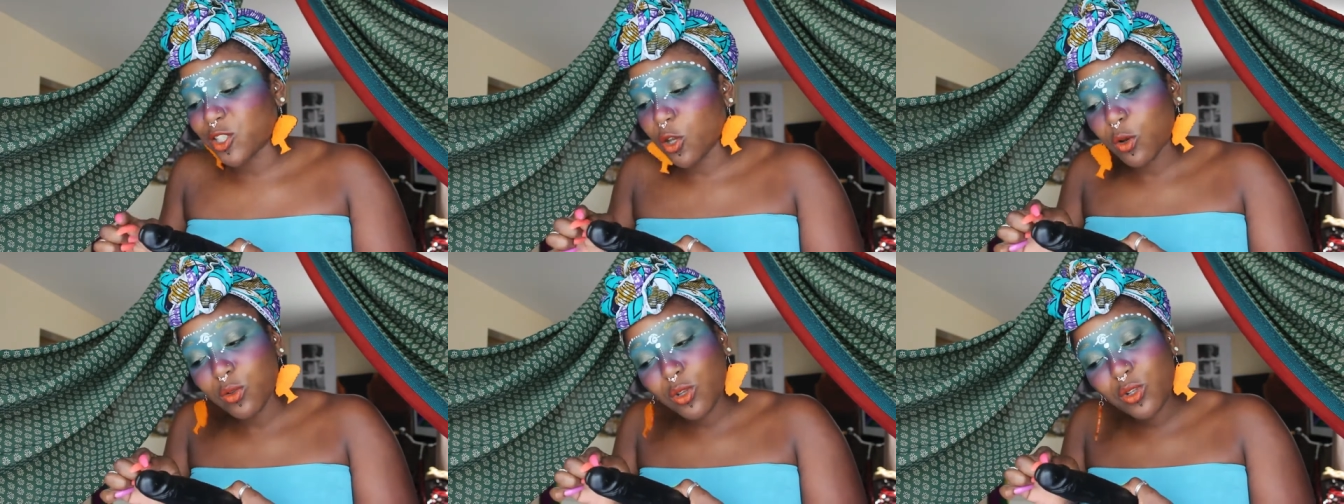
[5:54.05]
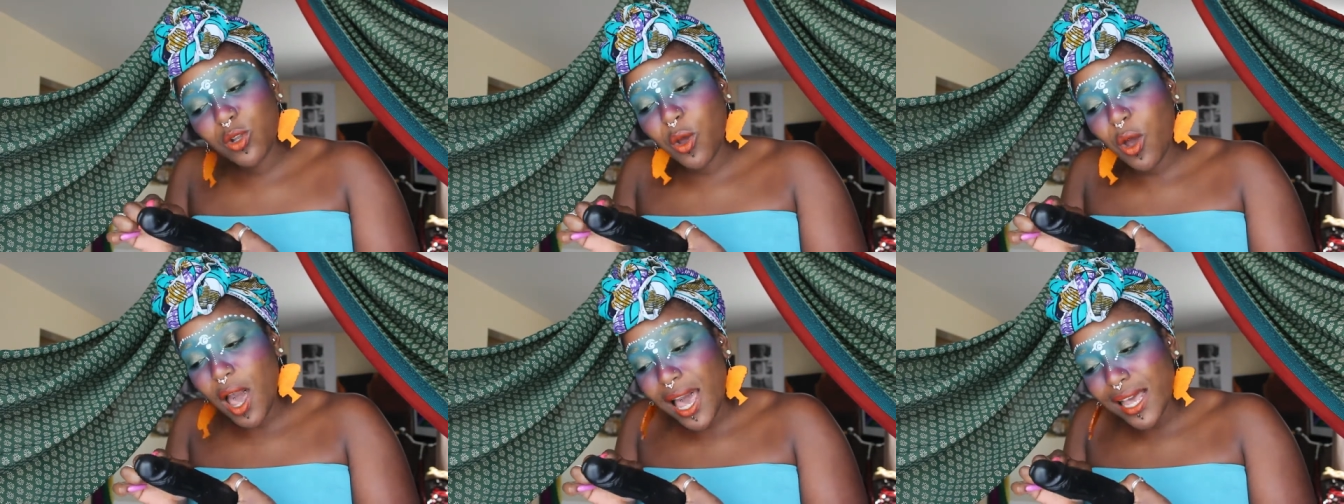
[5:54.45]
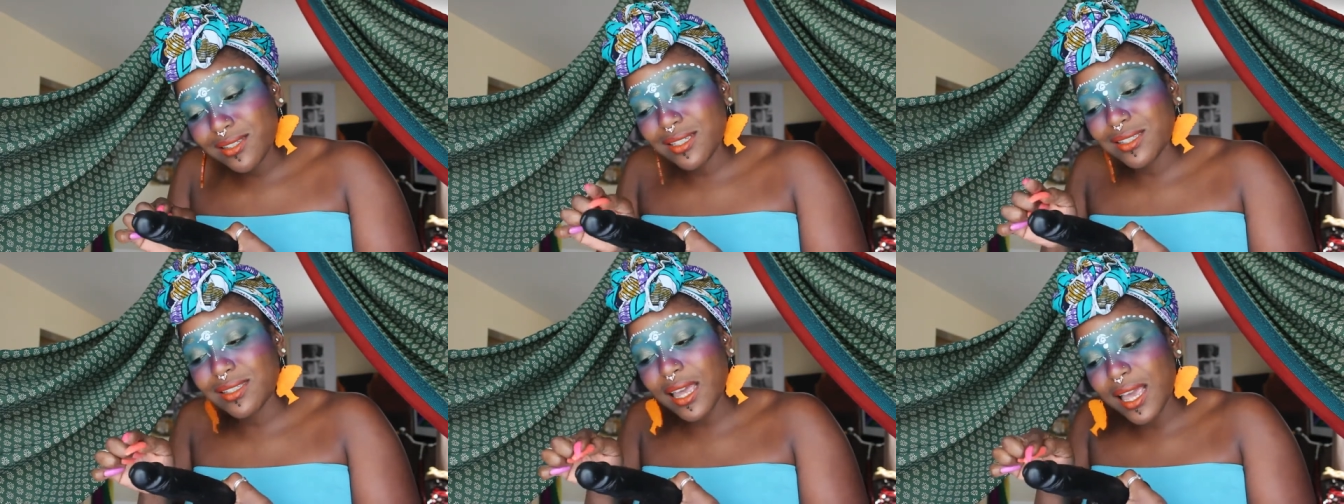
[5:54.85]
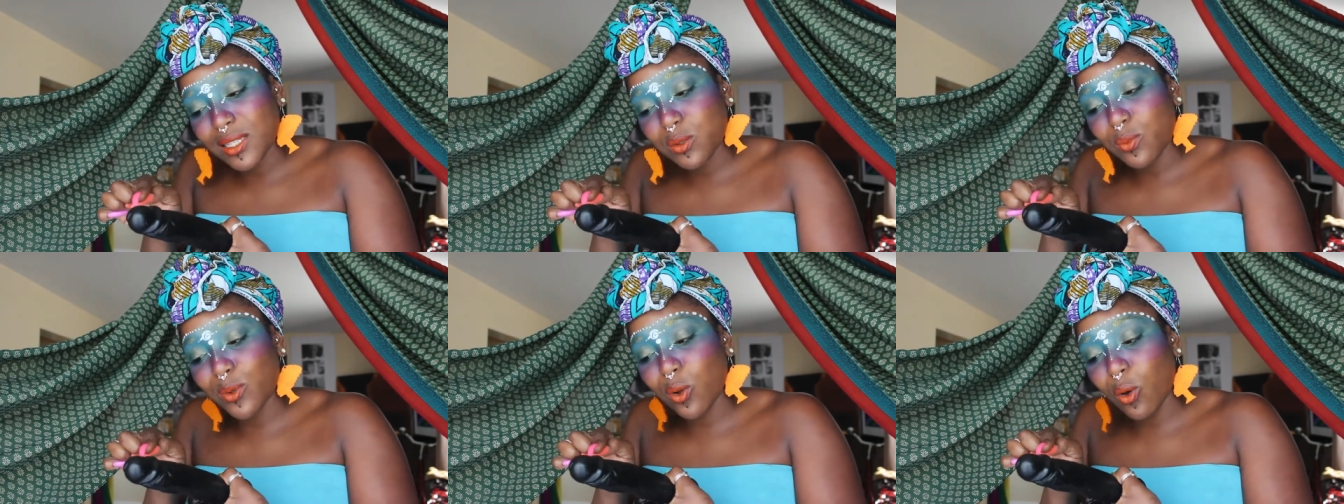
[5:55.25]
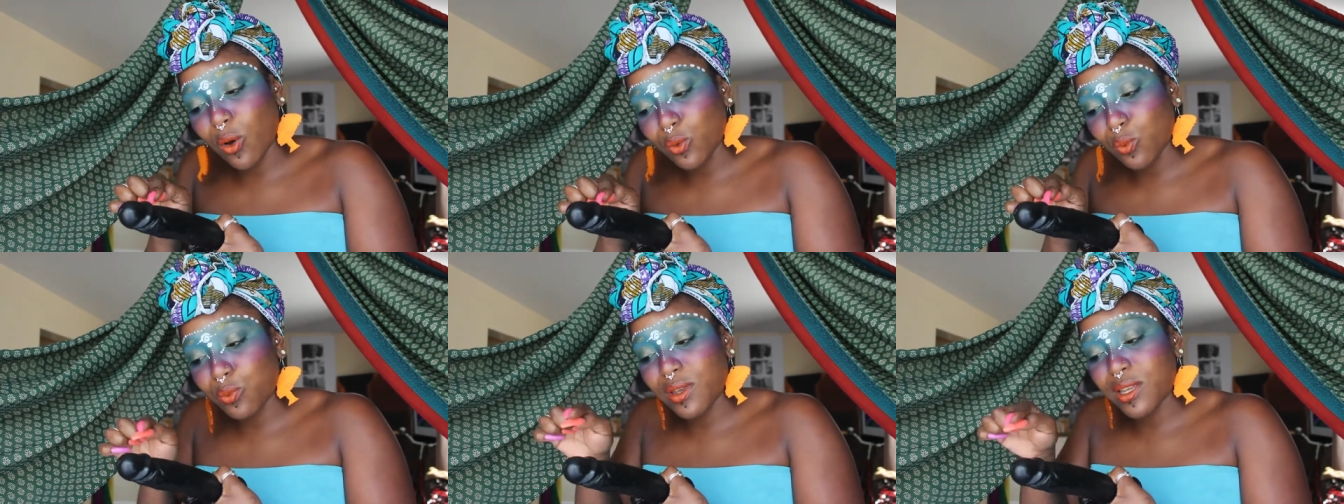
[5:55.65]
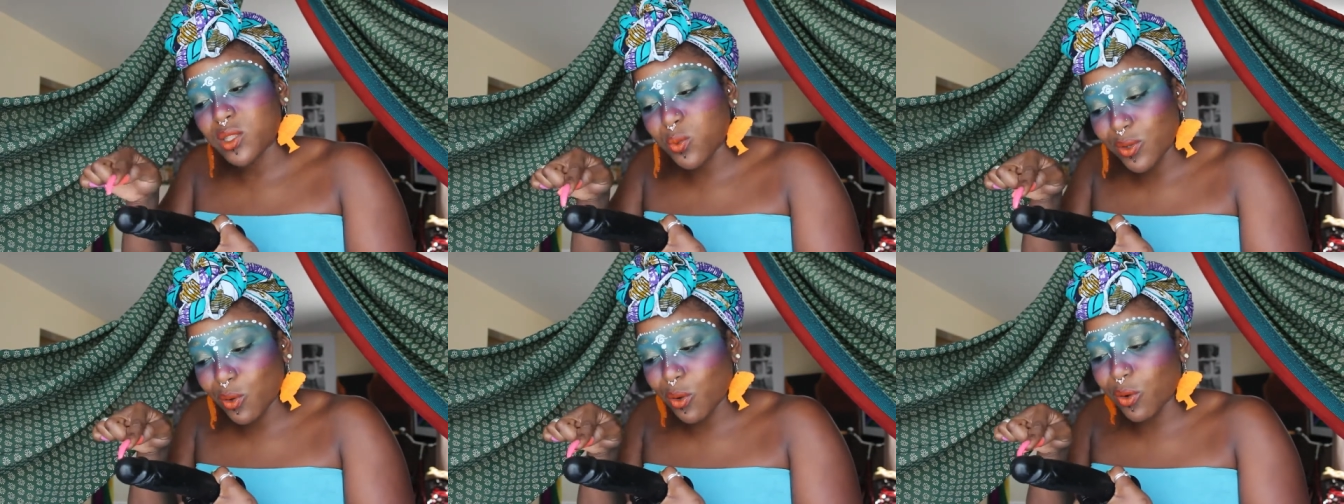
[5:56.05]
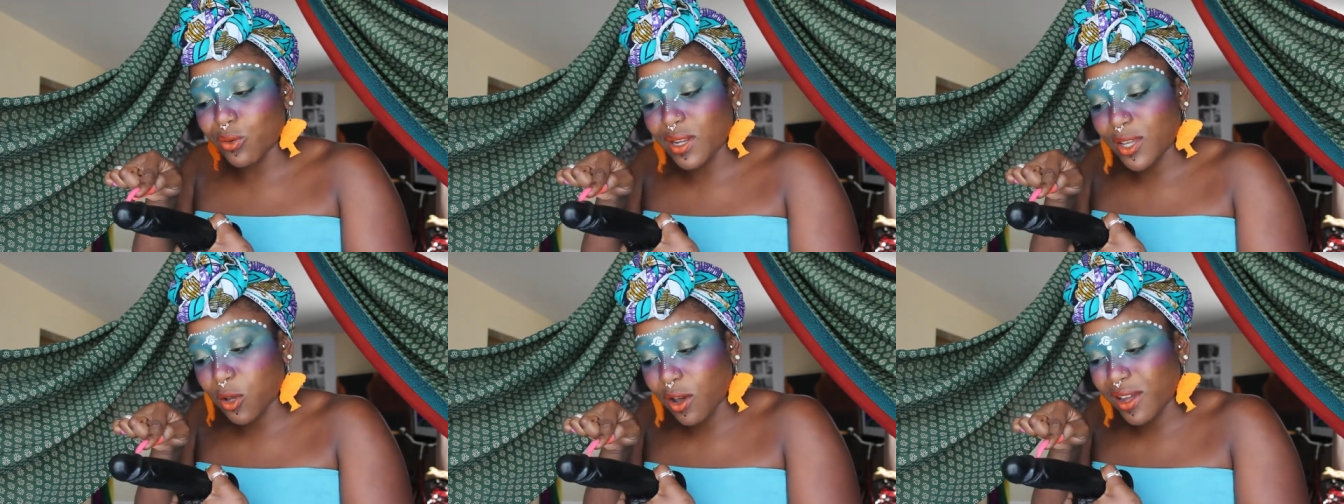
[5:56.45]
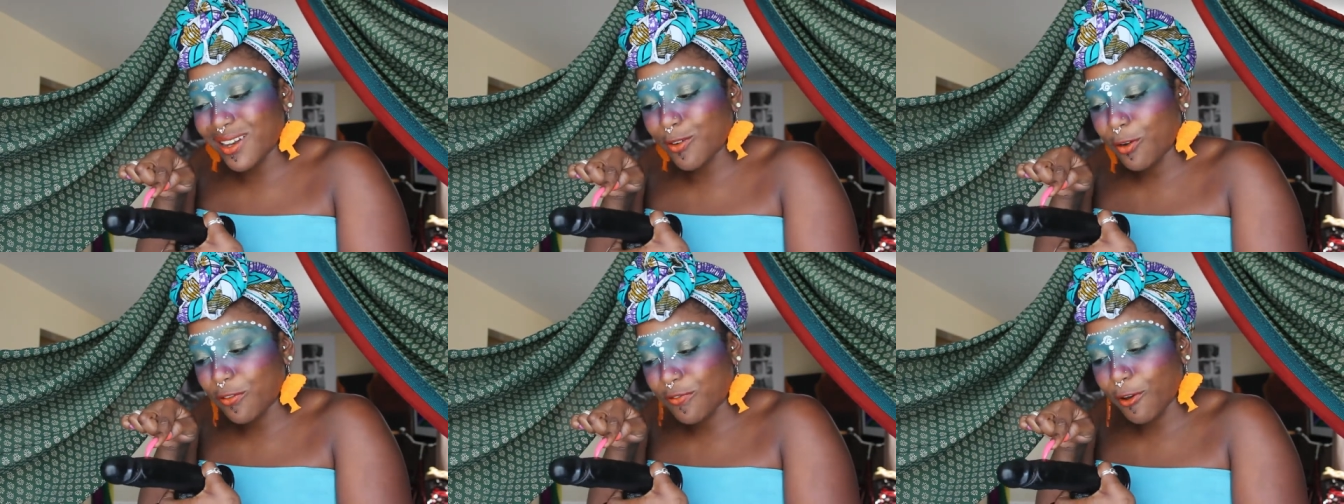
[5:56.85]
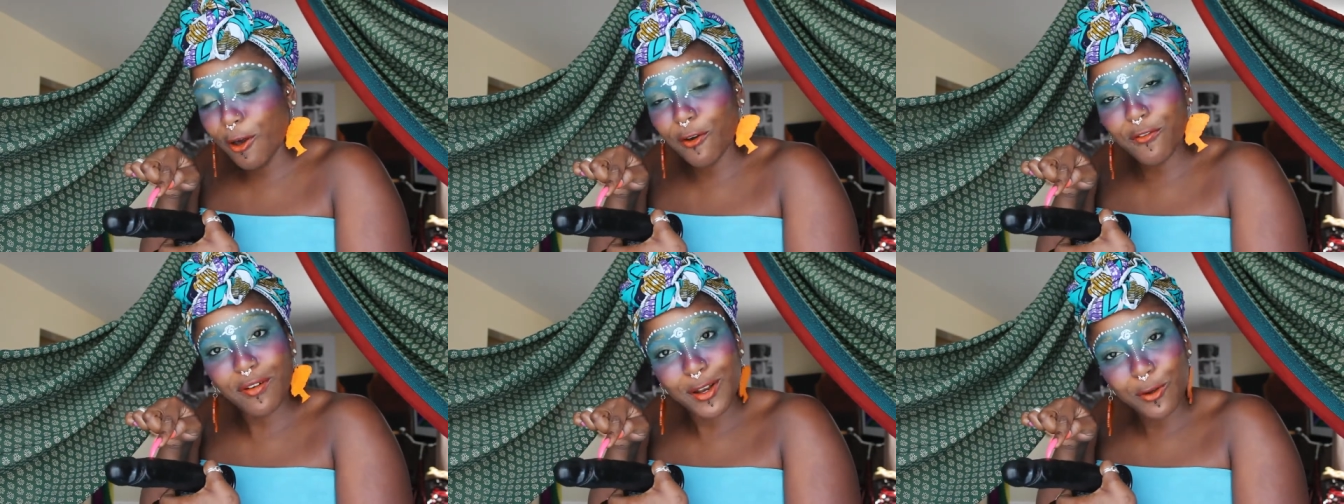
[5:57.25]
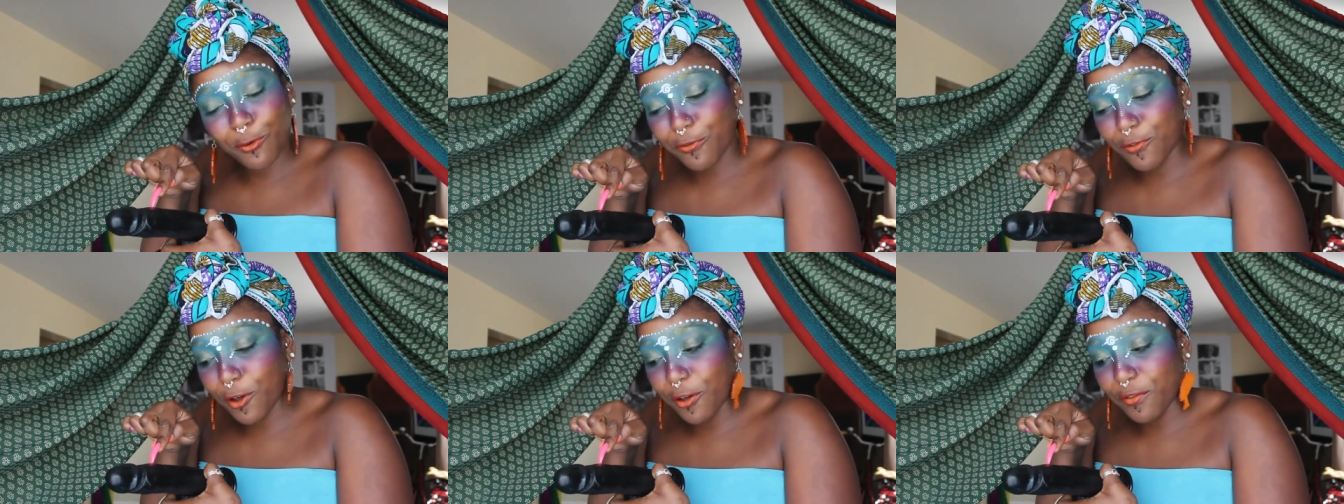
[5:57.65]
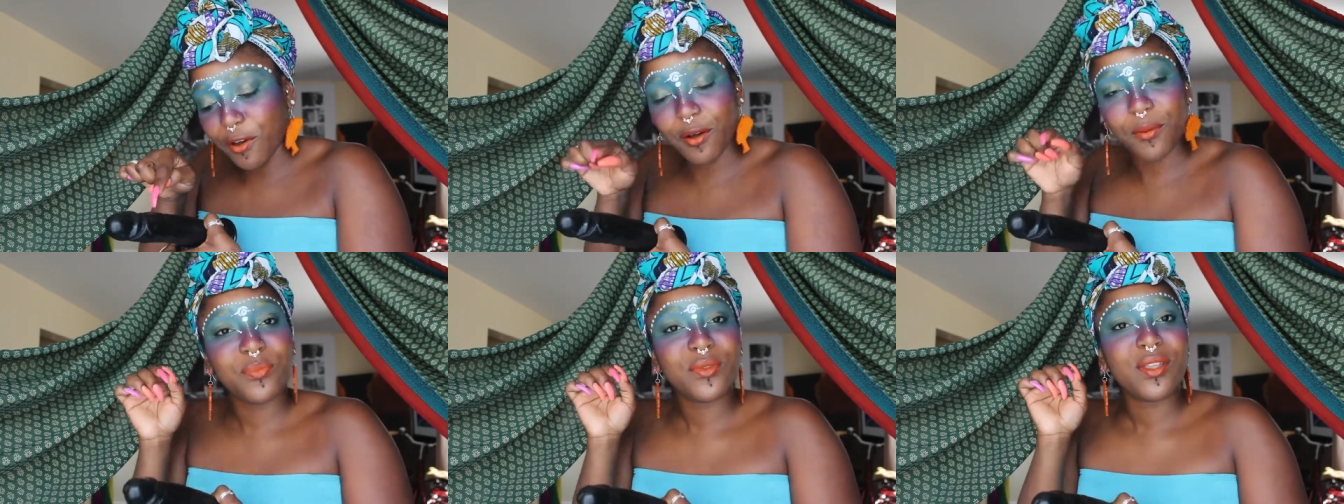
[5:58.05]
So, you know, as the days went on, weeks went on, it got a little further, a little further.